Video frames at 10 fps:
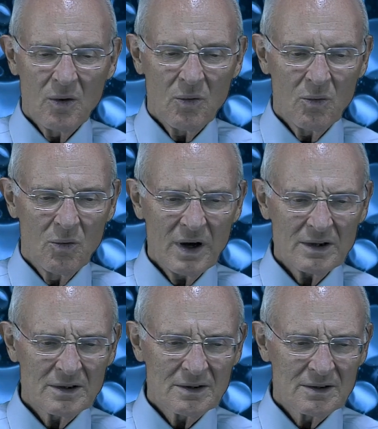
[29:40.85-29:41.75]
What
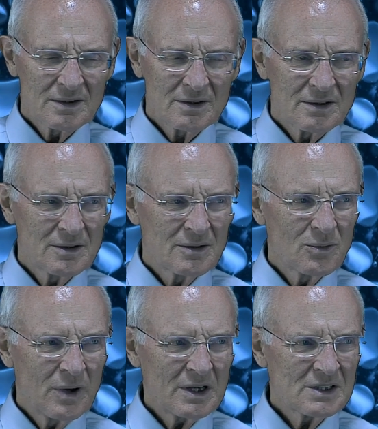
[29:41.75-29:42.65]

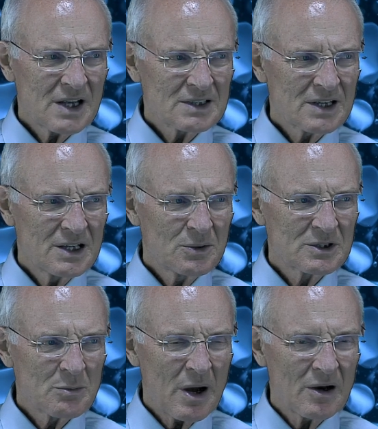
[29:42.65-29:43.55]
does that say to
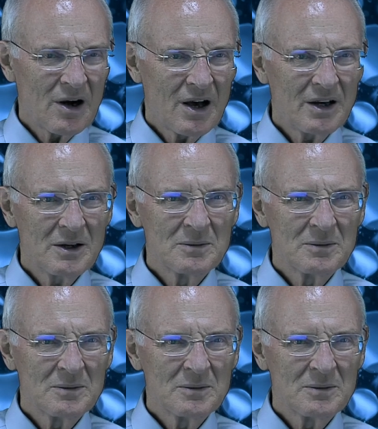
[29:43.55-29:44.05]
us about God?